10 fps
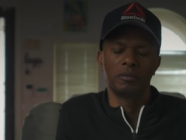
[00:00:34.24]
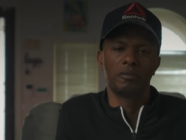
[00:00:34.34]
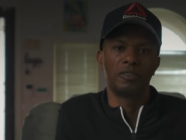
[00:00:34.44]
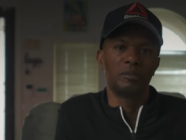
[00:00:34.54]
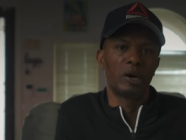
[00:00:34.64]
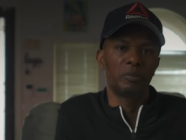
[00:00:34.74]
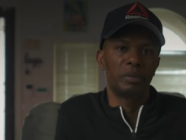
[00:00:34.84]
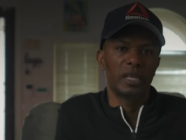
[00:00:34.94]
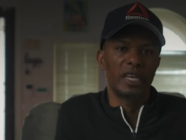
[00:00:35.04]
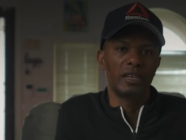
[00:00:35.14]
V-mount
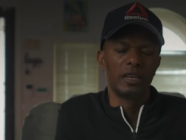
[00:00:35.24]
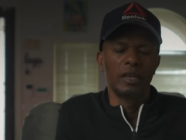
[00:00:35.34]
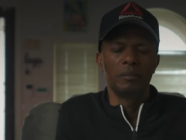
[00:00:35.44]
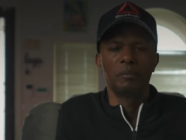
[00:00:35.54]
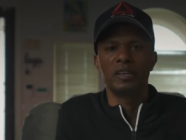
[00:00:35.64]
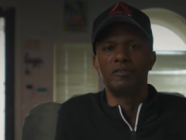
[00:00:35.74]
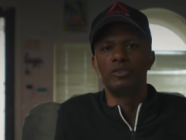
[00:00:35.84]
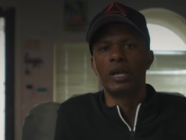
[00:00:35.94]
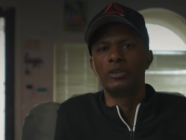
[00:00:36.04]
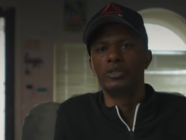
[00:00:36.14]
plate. But if
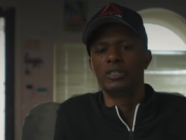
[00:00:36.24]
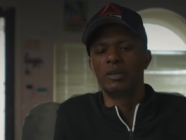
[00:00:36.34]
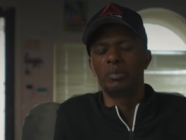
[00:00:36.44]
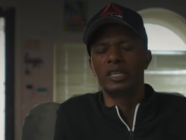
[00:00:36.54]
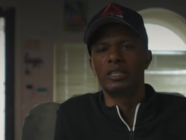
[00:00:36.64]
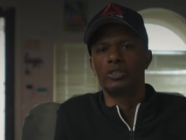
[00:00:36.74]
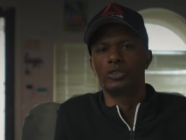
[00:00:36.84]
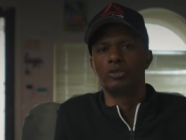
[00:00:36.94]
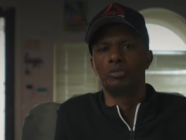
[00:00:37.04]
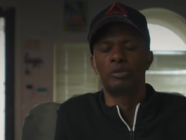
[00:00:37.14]
you're not using a plate, so
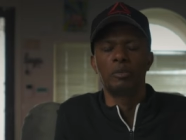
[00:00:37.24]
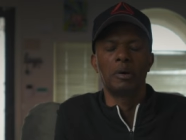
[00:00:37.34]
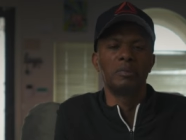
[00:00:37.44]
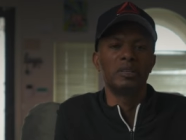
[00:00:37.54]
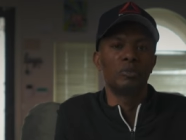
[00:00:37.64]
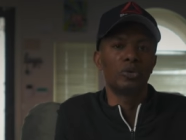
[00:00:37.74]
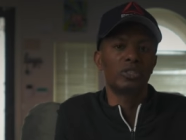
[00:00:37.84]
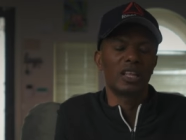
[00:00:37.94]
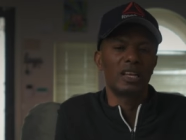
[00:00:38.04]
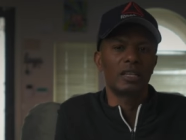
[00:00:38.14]
you're probably
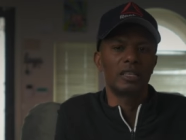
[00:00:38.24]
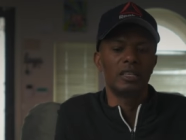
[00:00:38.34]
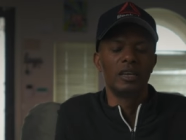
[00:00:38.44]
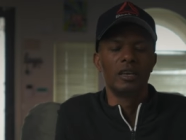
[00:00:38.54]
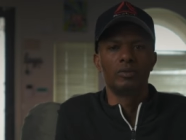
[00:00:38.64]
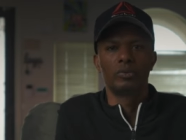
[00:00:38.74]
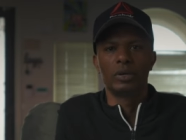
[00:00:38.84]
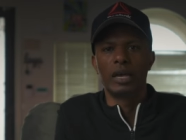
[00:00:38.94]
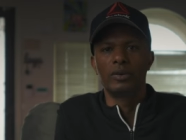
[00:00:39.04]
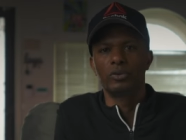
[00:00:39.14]
most likely
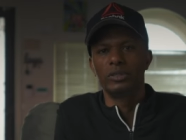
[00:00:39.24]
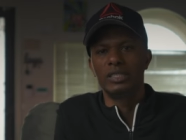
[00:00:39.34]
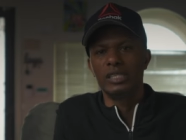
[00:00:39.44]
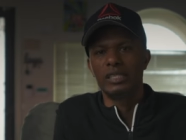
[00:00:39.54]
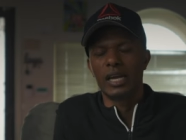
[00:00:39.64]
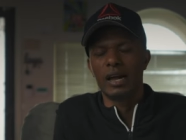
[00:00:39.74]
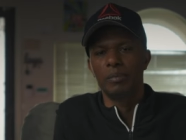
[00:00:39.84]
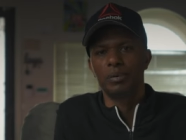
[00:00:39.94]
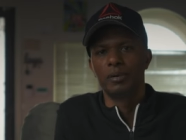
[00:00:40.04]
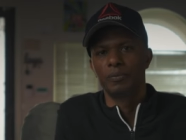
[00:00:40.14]
relying on
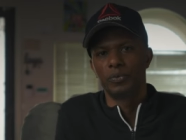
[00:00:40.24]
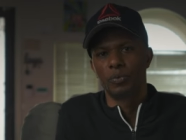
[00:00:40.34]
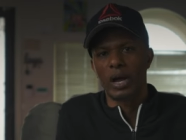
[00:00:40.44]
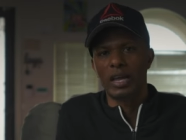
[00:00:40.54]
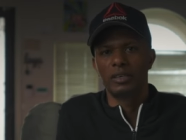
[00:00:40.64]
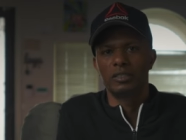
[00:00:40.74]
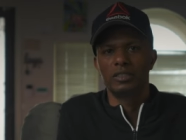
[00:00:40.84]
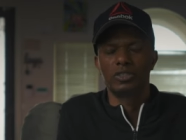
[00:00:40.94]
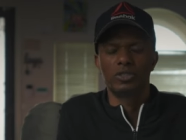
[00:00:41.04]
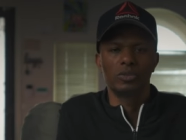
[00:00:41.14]
D-tap
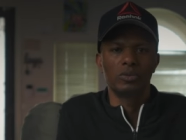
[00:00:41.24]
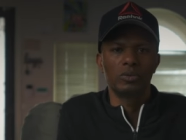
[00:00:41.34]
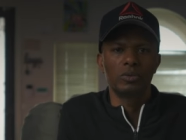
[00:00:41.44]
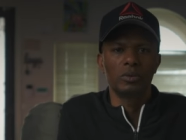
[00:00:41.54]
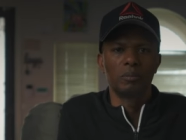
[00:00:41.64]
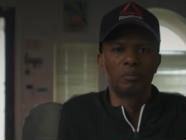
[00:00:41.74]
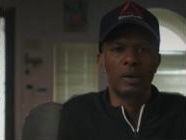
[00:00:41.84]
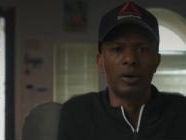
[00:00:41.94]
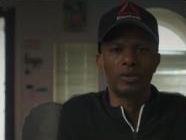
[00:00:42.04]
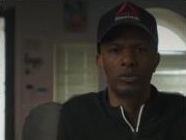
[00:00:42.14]
wires to
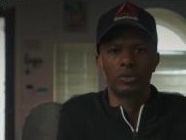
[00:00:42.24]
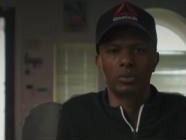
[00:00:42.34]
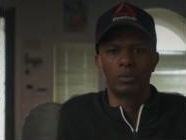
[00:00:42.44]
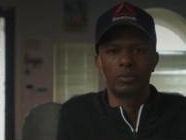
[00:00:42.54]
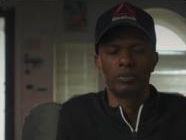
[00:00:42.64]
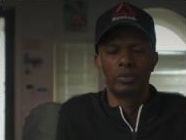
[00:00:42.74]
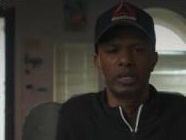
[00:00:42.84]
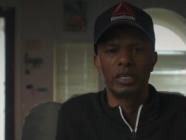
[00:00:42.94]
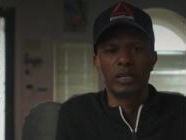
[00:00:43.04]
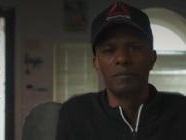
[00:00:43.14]
power your rig.